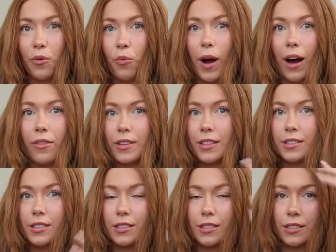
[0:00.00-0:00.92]
Wow,
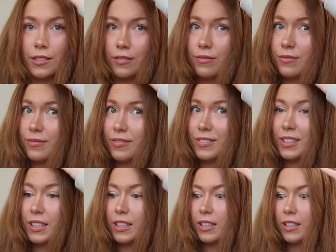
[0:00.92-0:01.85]
this is
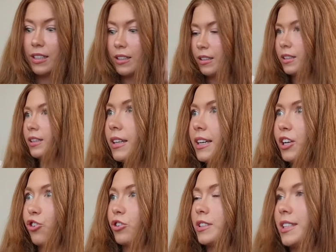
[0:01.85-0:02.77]

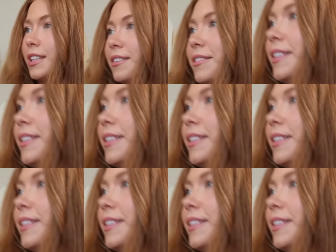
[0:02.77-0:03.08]
interesting.